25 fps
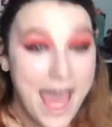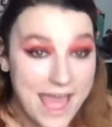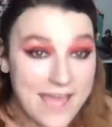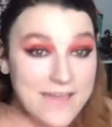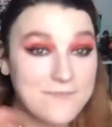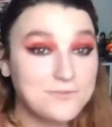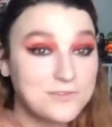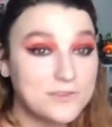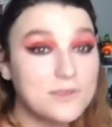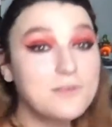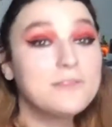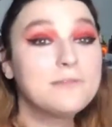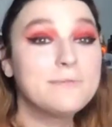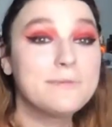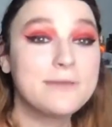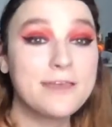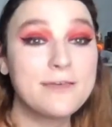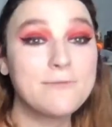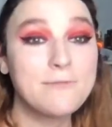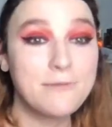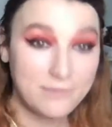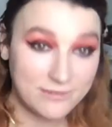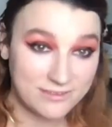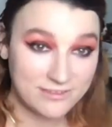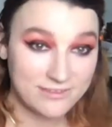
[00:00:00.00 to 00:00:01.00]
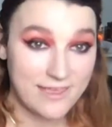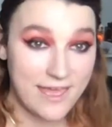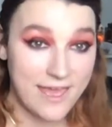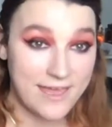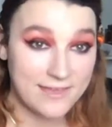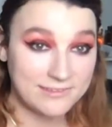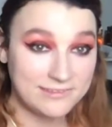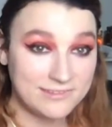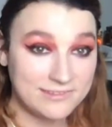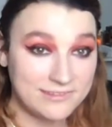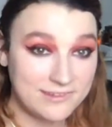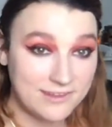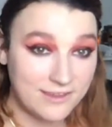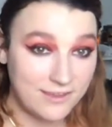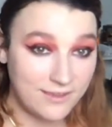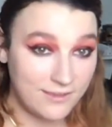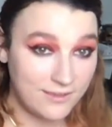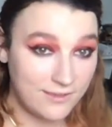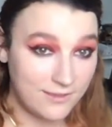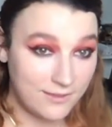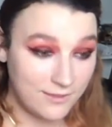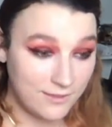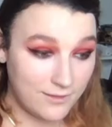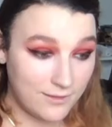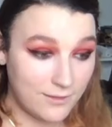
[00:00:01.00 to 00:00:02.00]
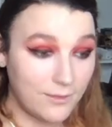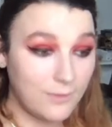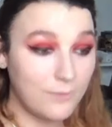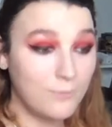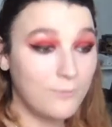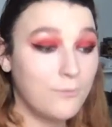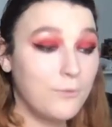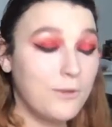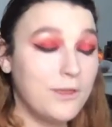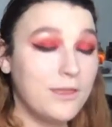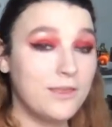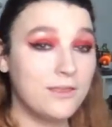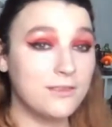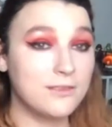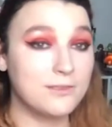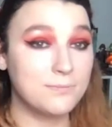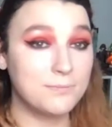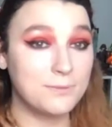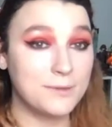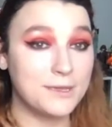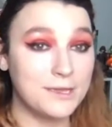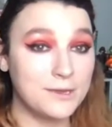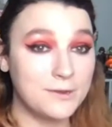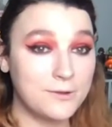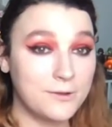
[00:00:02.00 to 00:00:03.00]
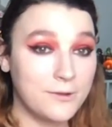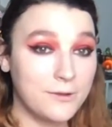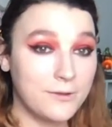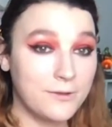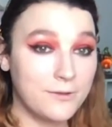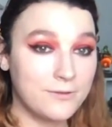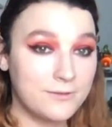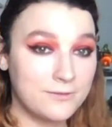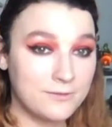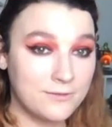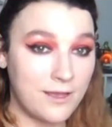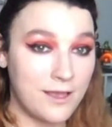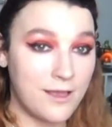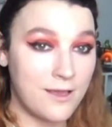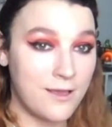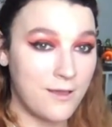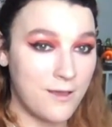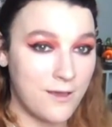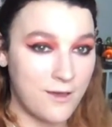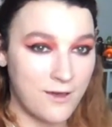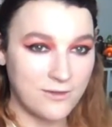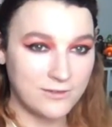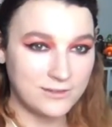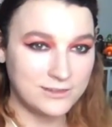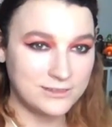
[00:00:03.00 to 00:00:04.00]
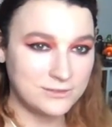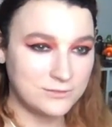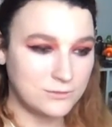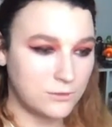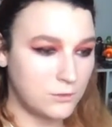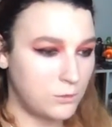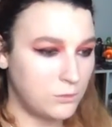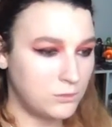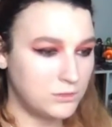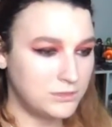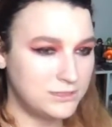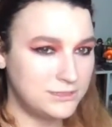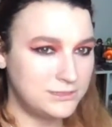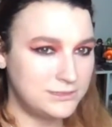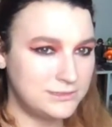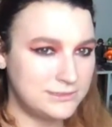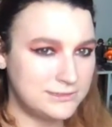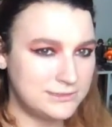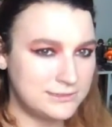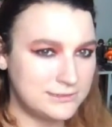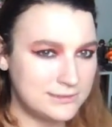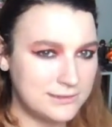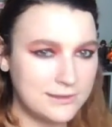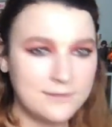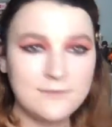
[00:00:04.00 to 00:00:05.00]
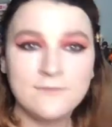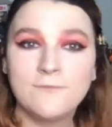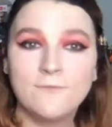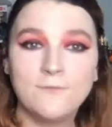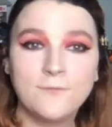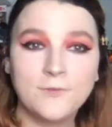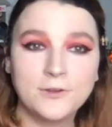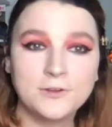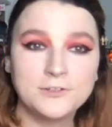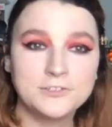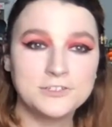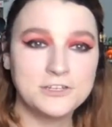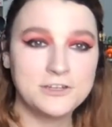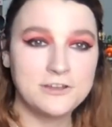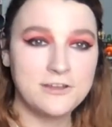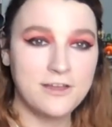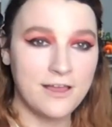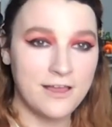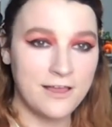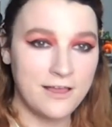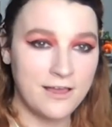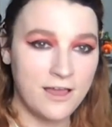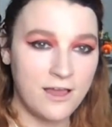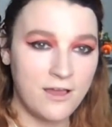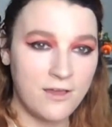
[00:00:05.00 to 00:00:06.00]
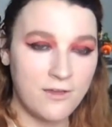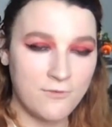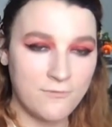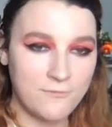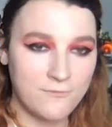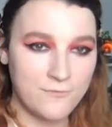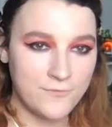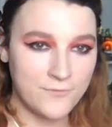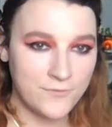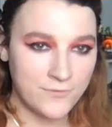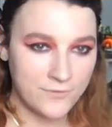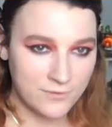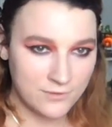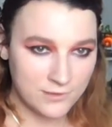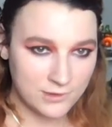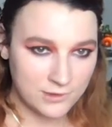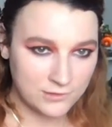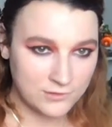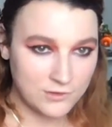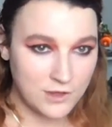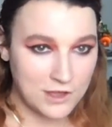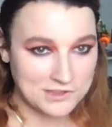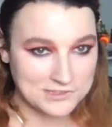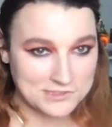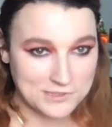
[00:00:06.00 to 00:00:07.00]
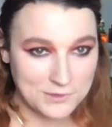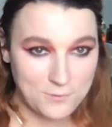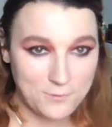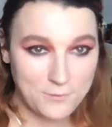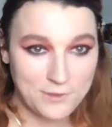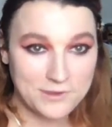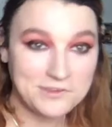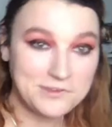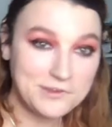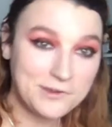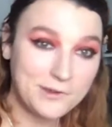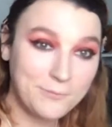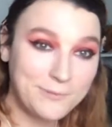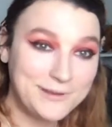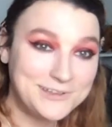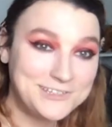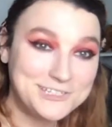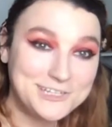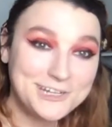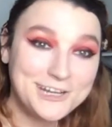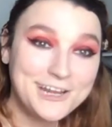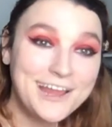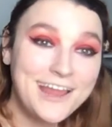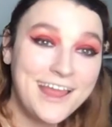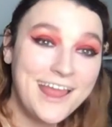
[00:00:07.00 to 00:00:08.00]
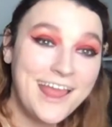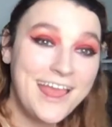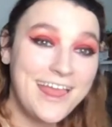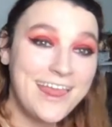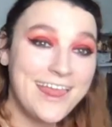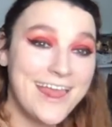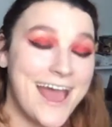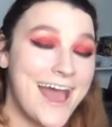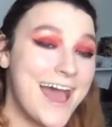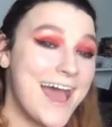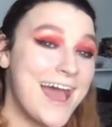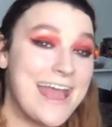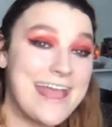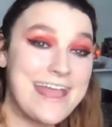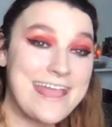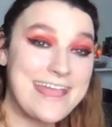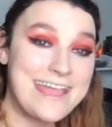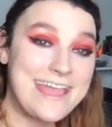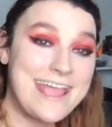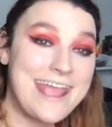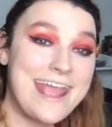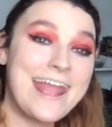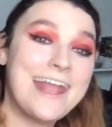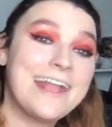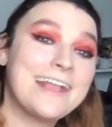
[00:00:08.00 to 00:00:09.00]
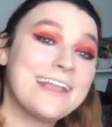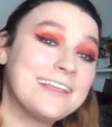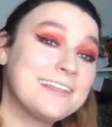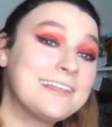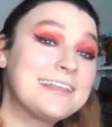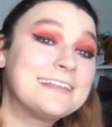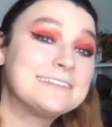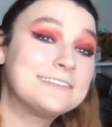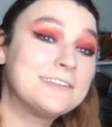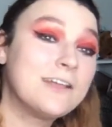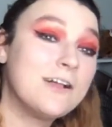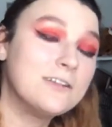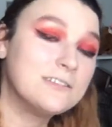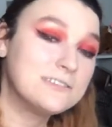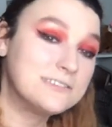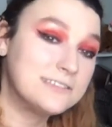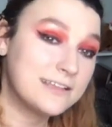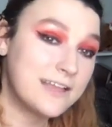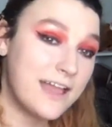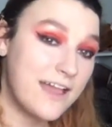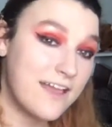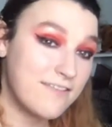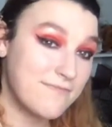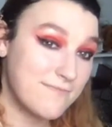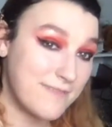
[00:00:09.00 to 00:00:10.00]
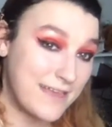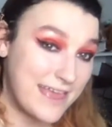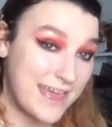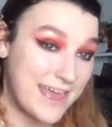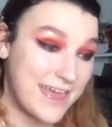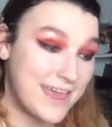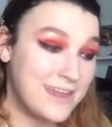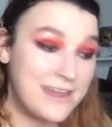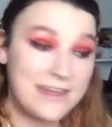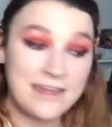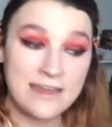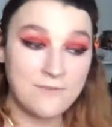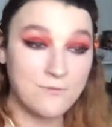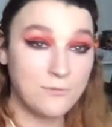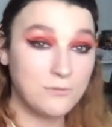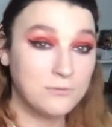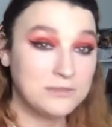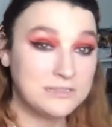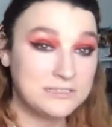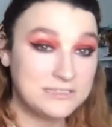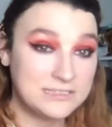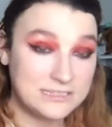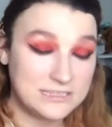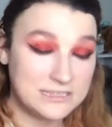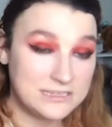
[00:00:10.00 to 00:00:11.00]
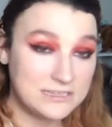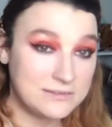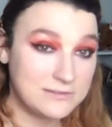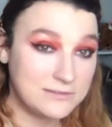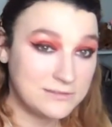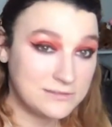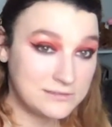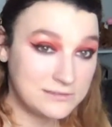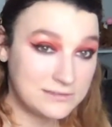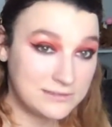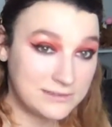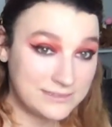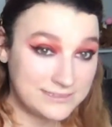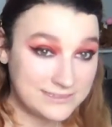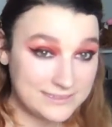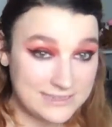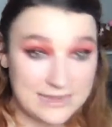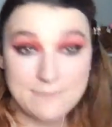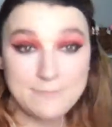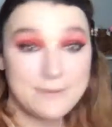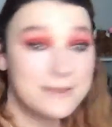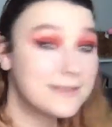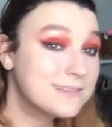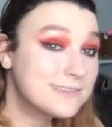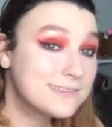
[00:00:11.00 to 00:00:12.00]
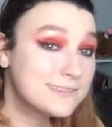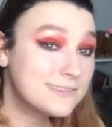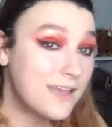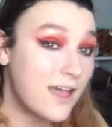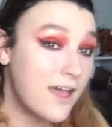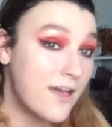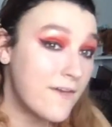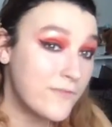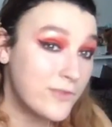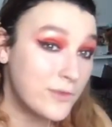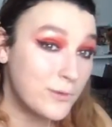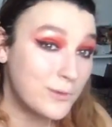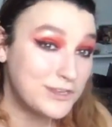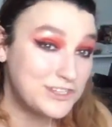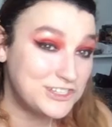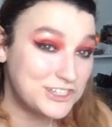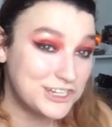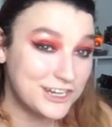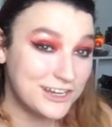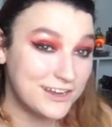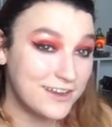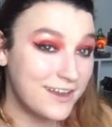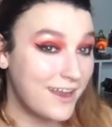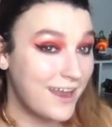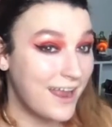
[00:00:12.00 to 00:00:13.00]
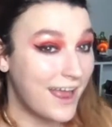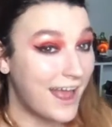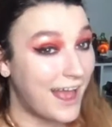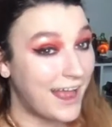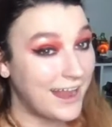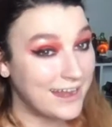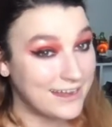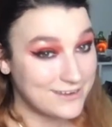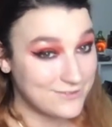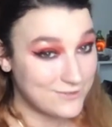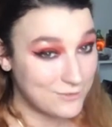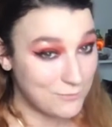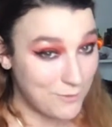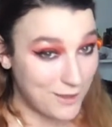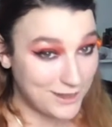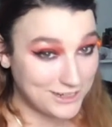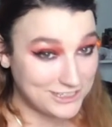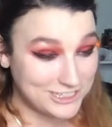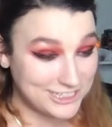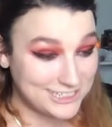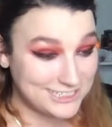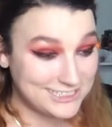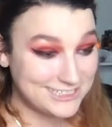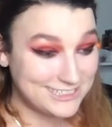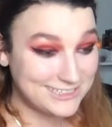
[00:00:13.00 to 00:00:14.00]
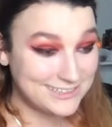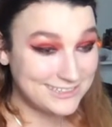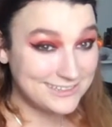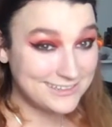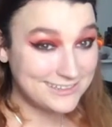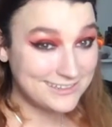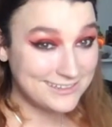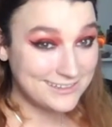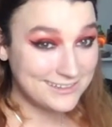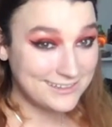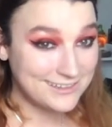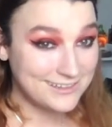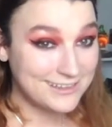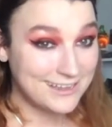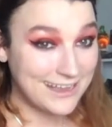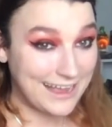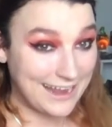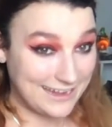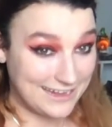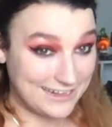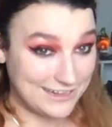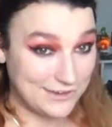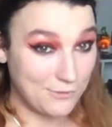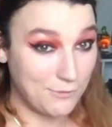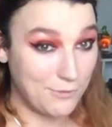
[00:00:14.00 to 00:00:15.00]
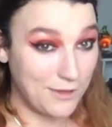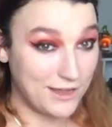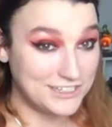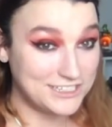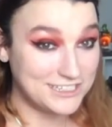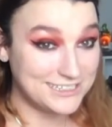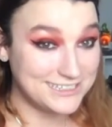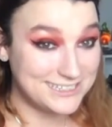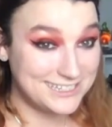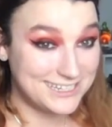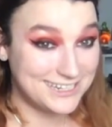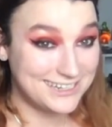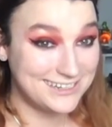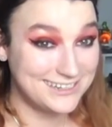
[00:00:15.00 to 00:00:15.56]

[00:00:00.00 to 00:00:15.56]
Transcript: have slowly become obsessed with Peter Holland, Holland's version of Toss a Coin to Your Witcher. I can't get that song stuck out of my head, and I've only seen snippets of The Witcher. I need to watch it. I need to watch it